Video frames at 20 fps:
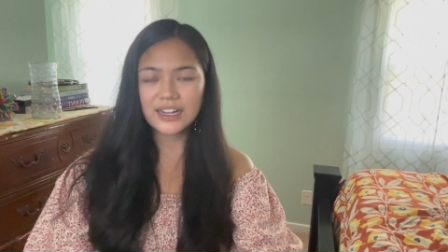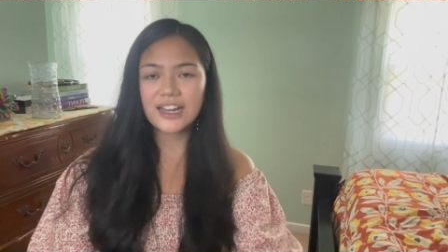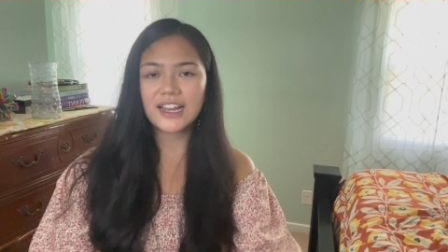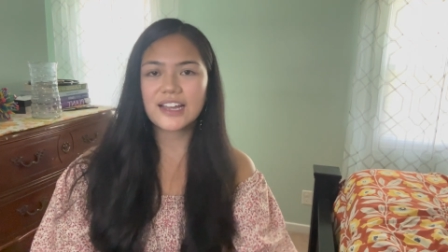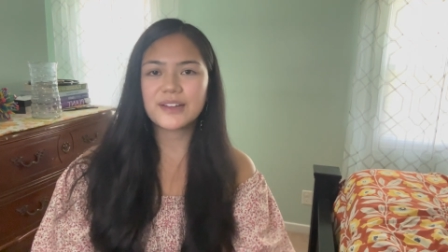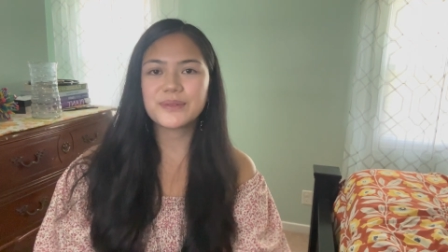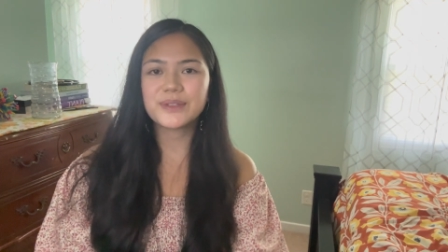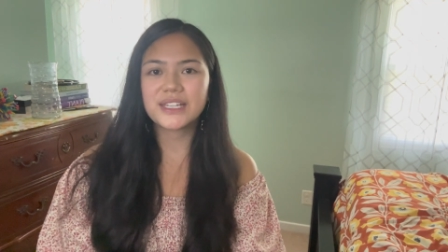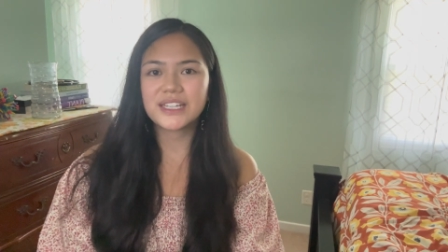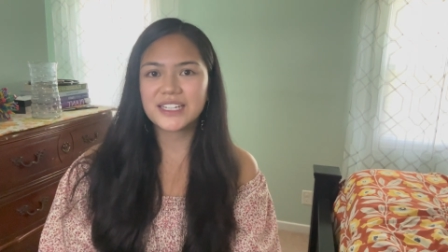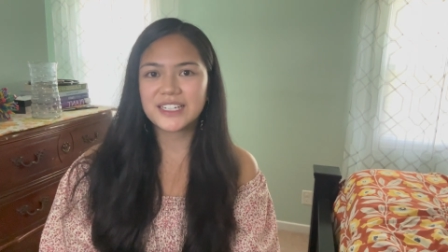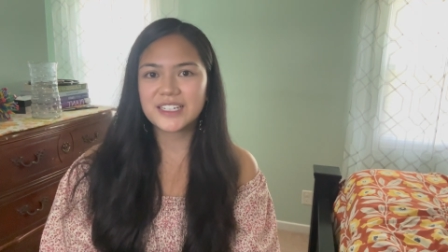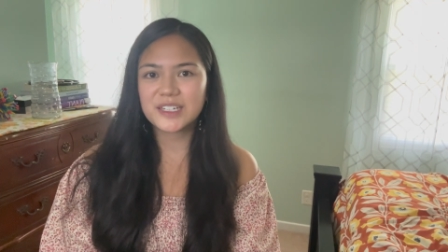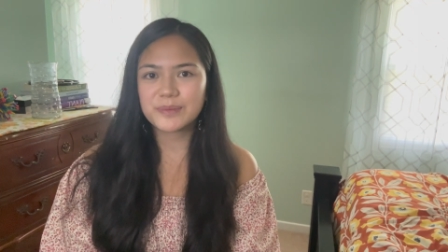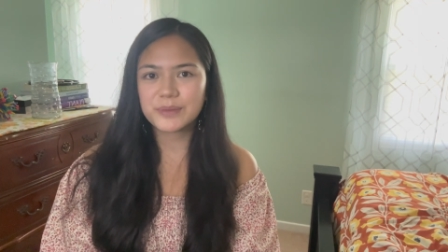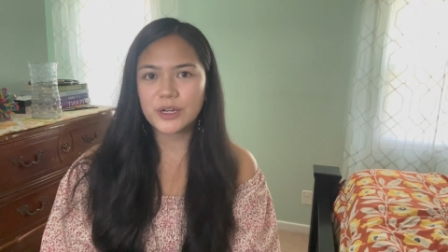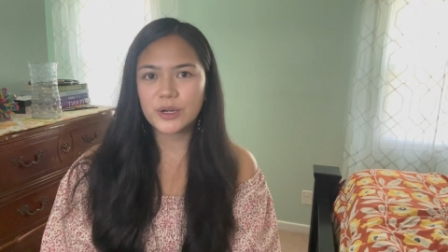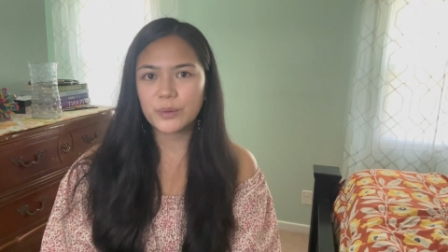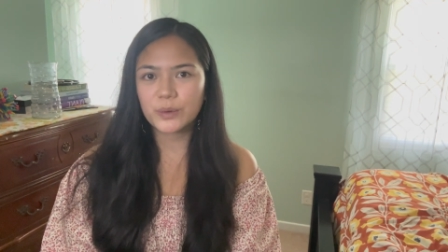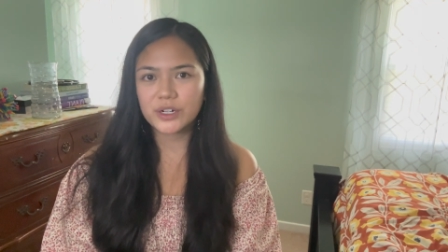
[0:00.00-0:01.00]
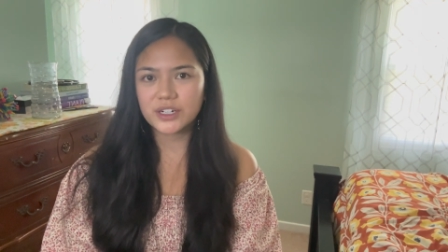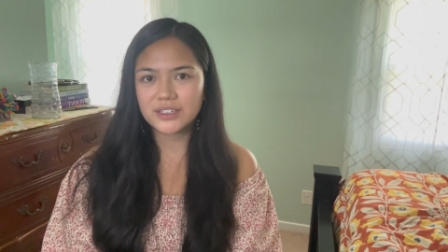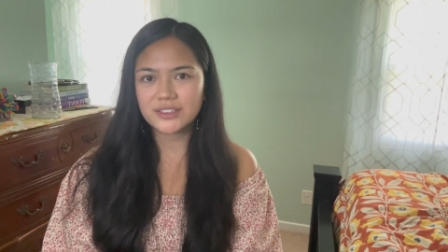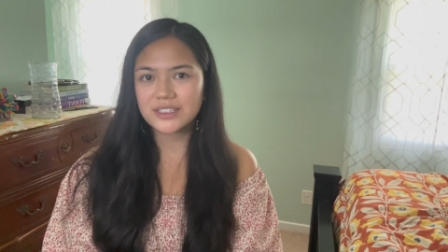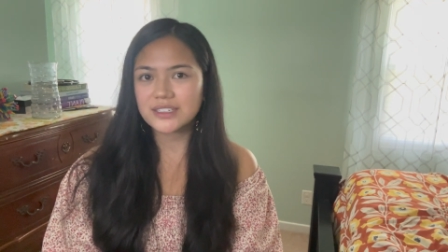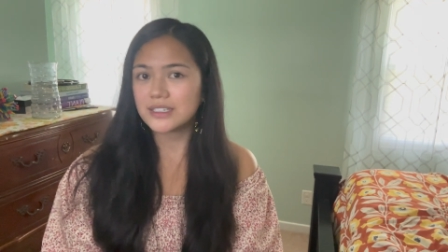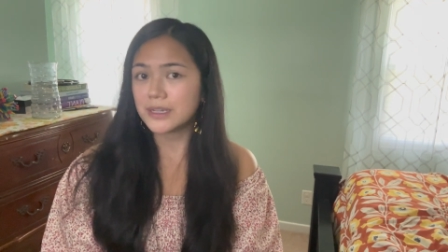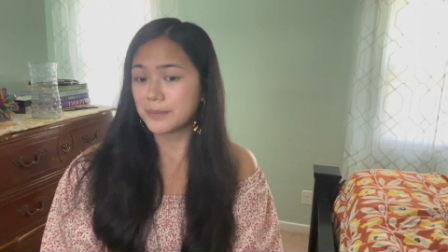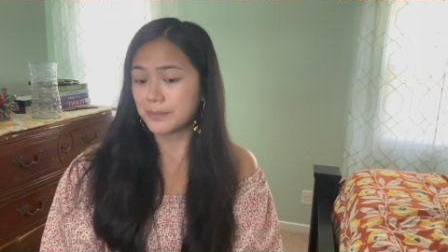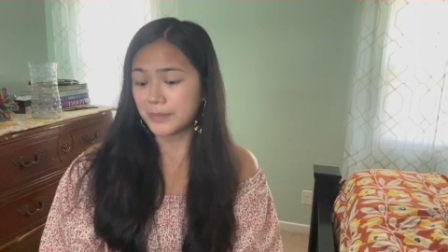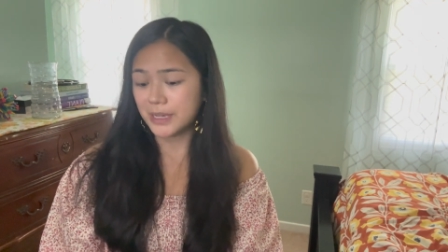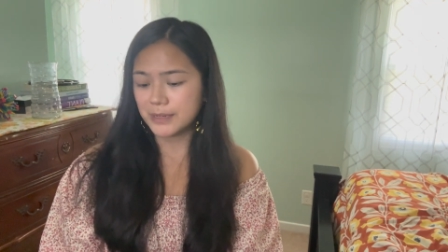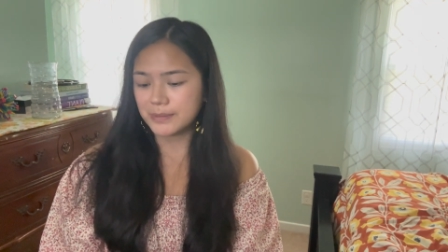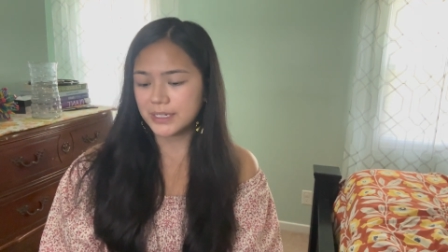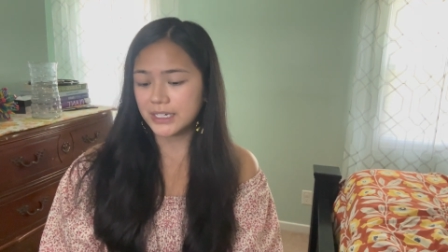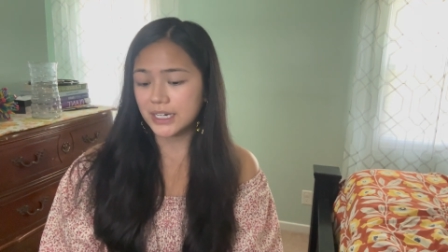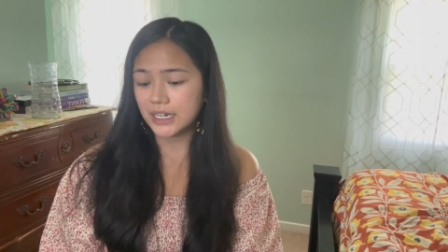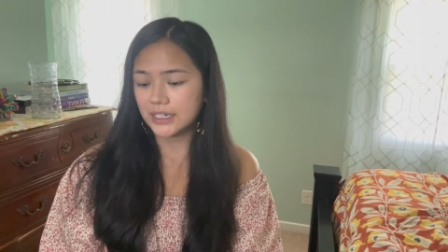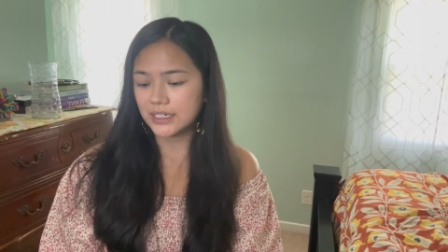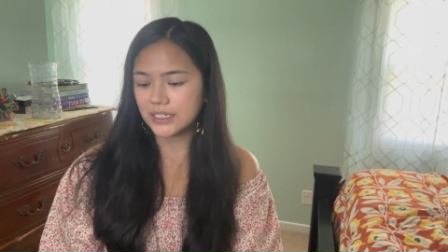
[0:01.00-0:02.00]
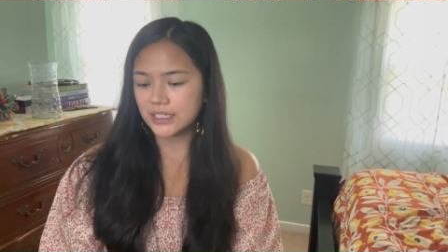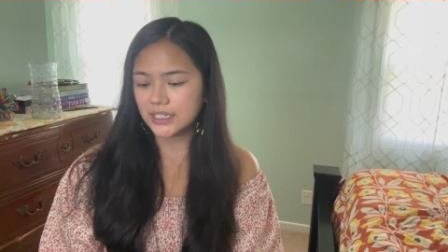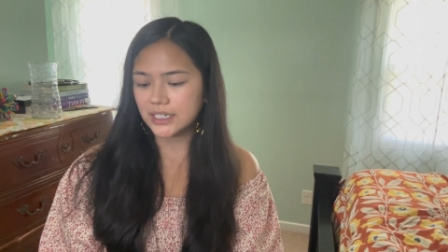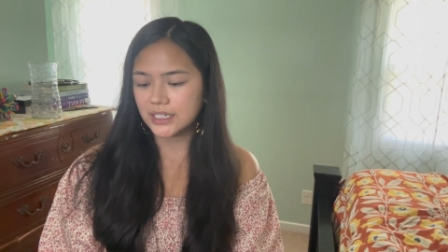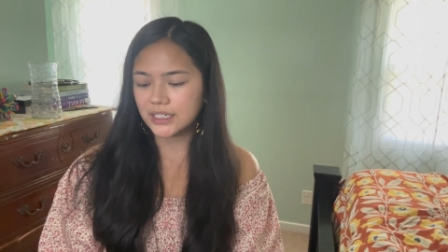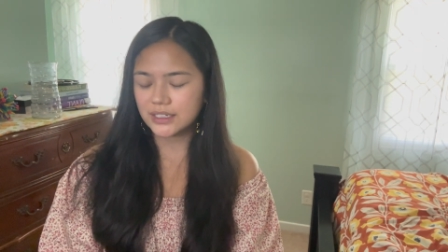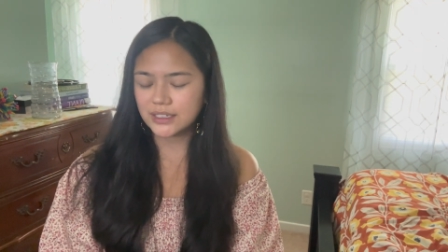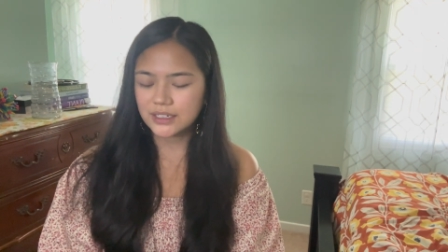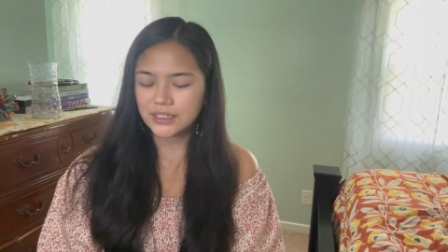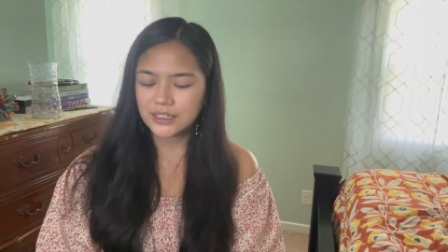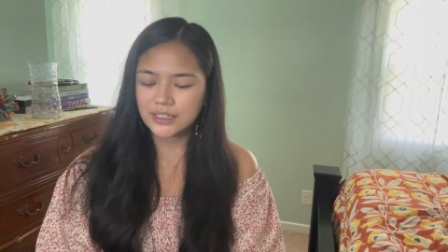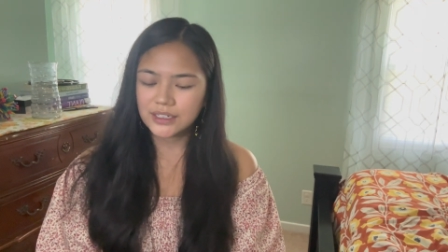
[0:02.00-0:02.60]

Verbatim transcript: I'm thinking about wearing this and maybe cutting it.